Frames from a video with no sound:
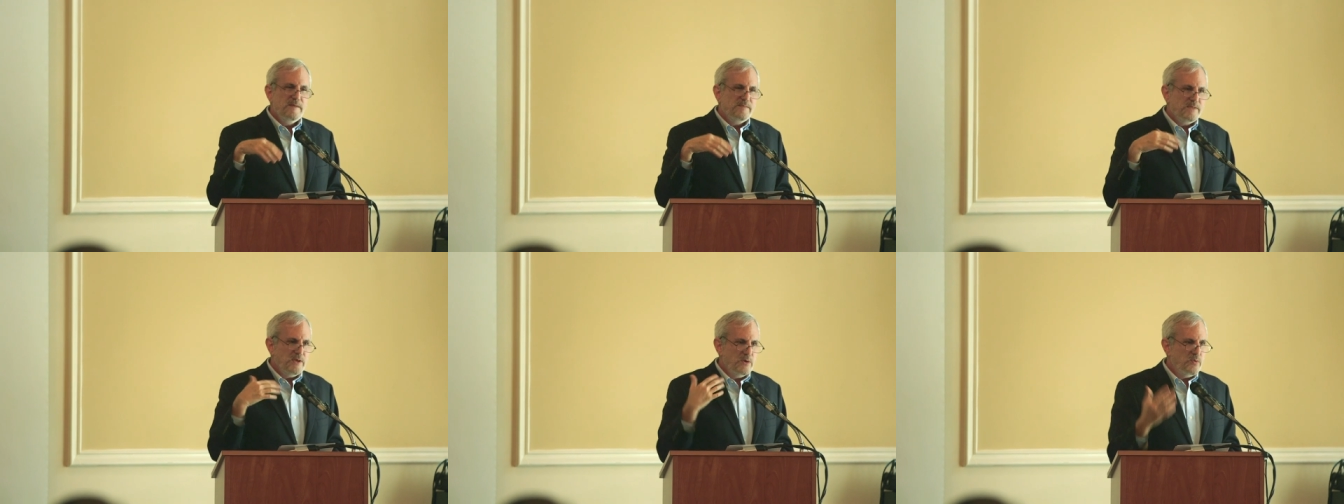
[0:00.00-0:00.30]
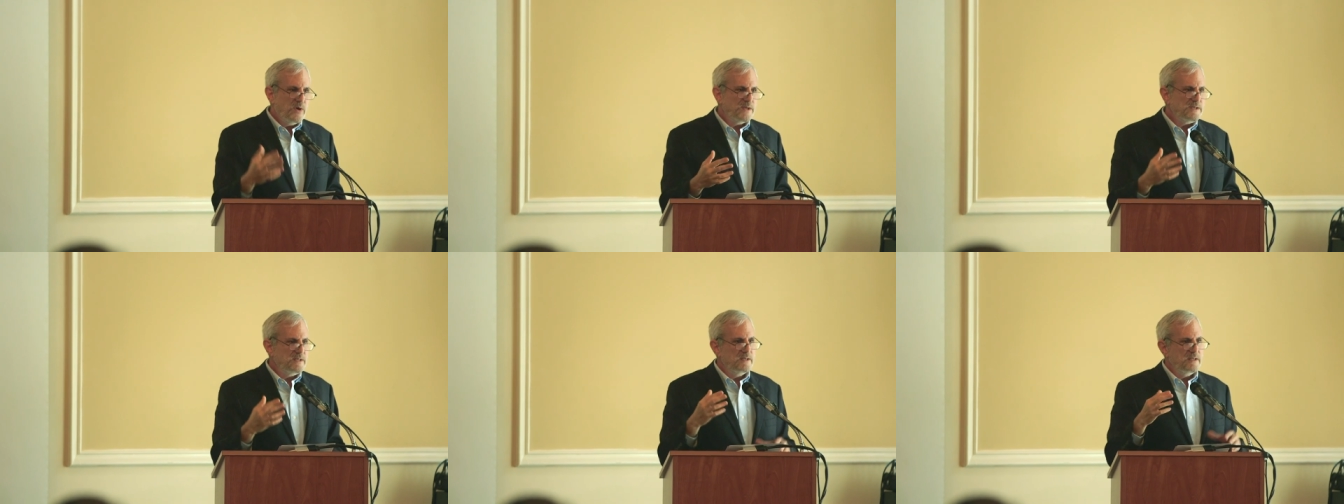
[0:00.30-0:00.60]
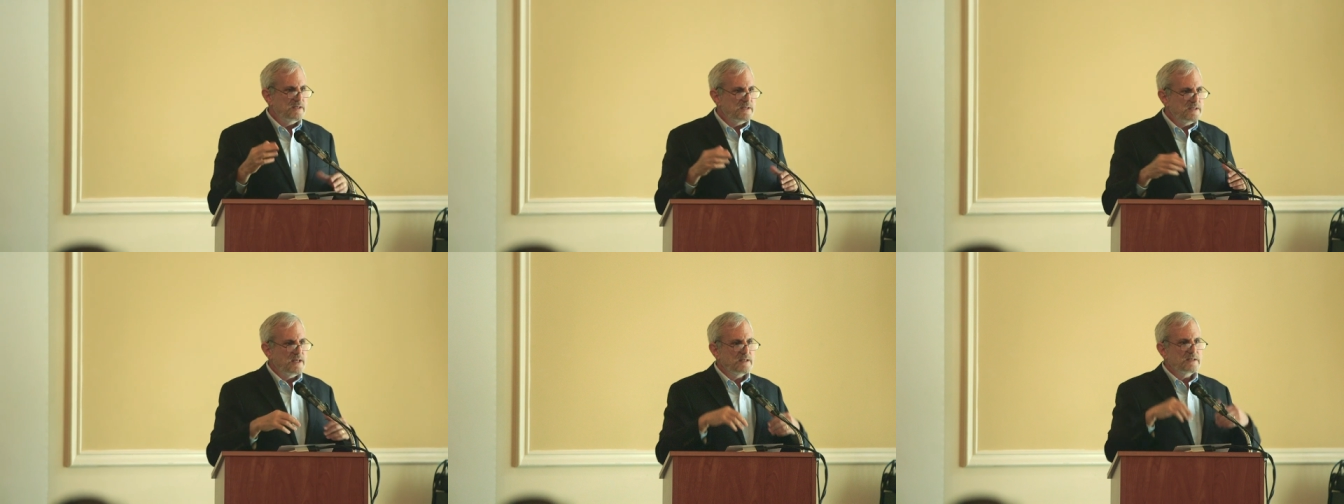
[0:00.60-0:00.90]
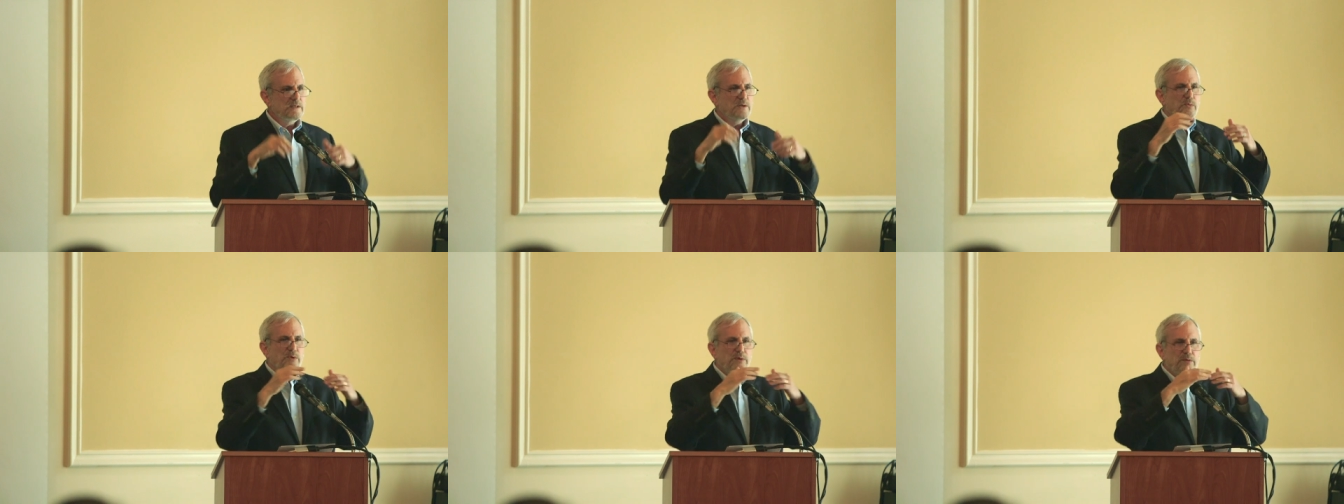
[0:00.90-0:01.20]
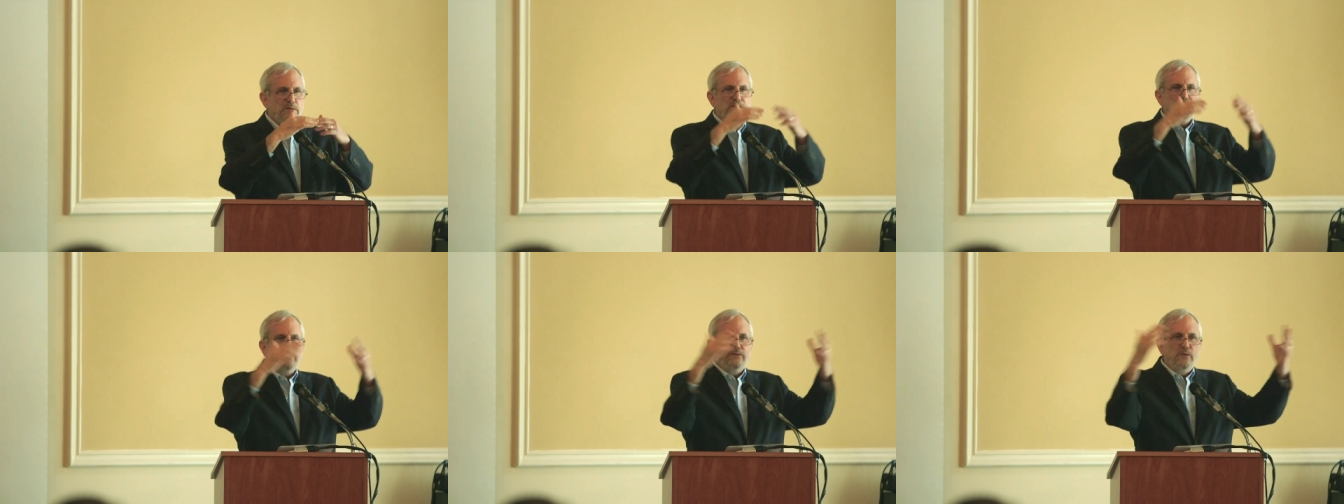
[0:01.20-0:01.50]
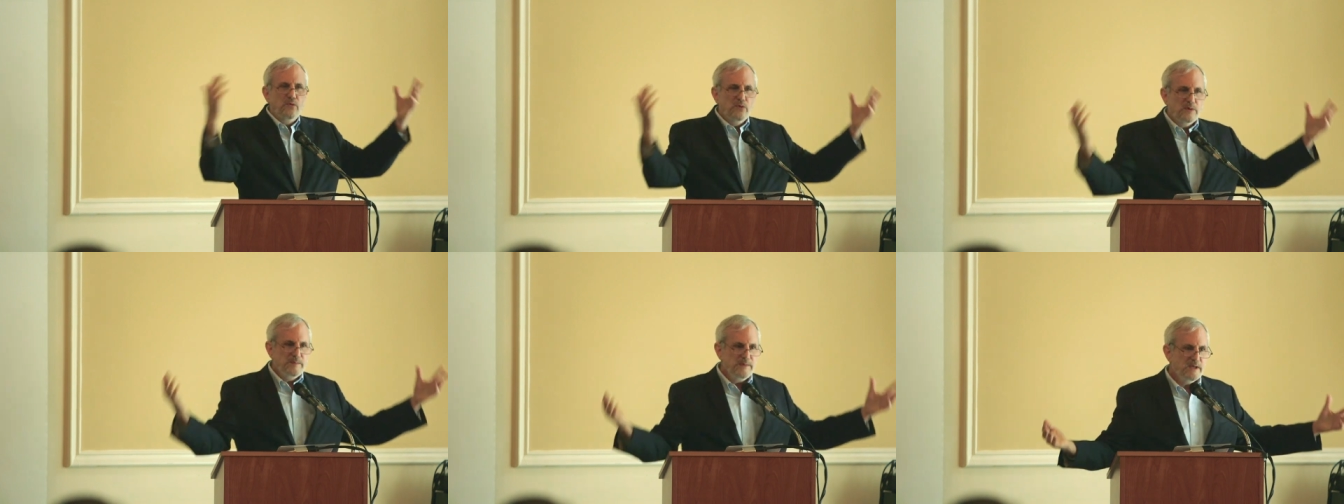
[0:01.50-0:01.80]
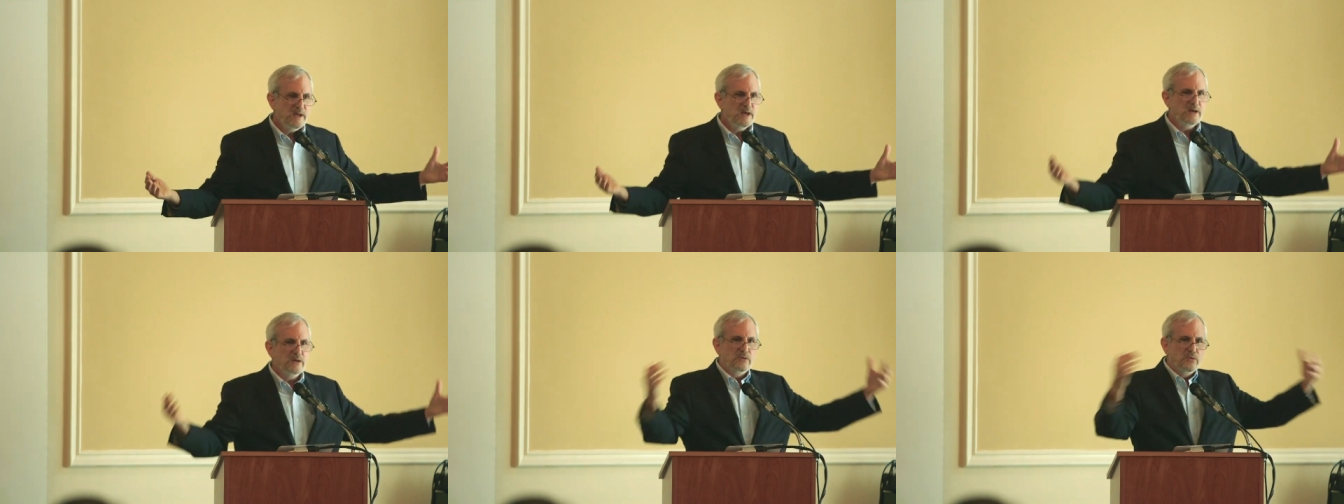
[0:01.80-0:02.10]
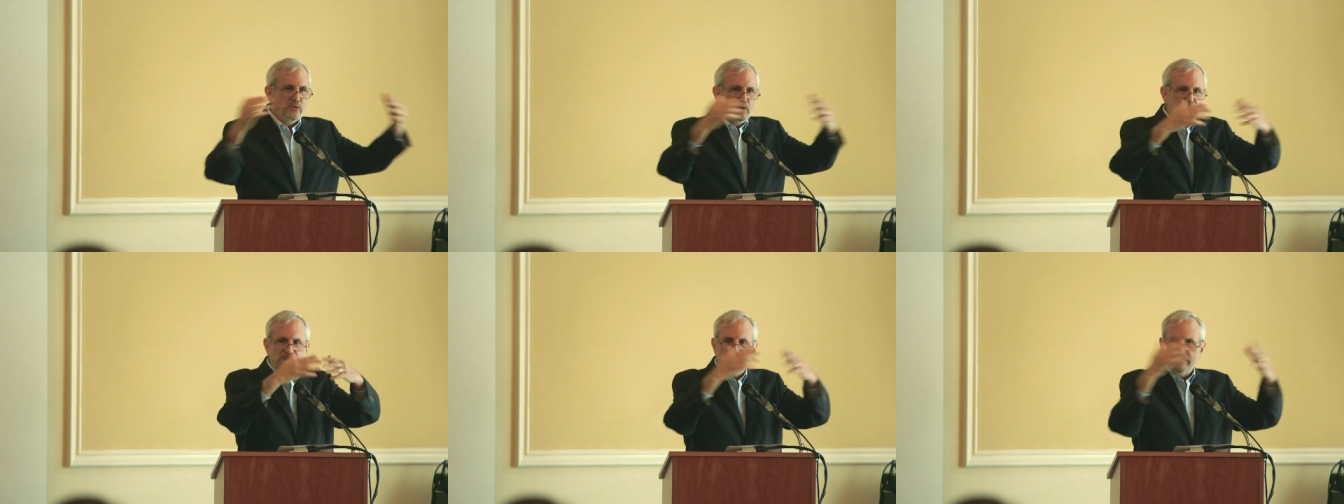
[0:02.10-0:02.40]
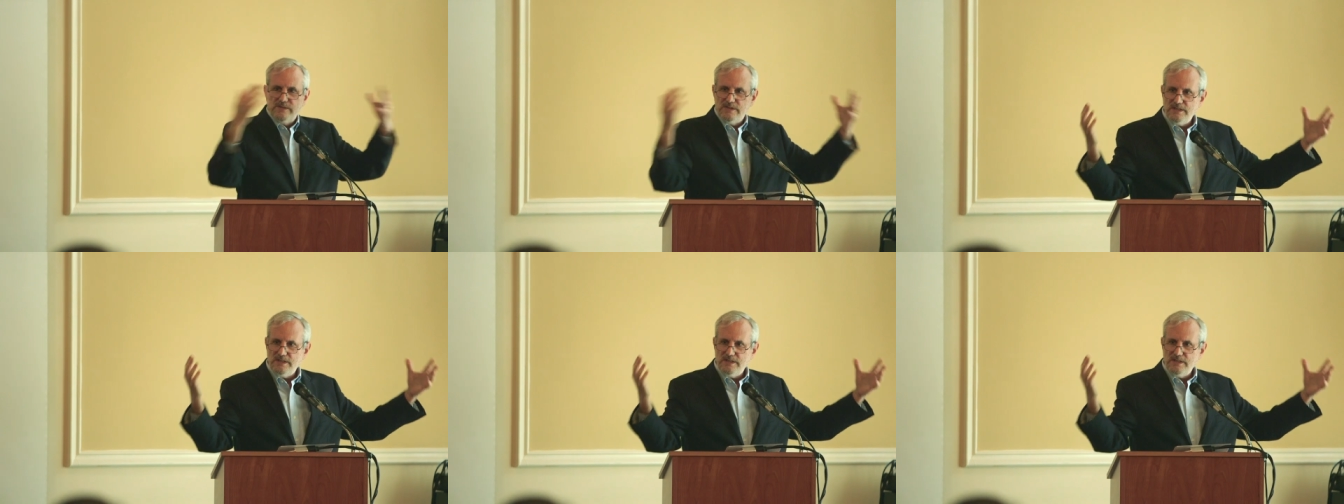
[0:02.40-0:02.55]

There wasn't the sense that we were forming a group of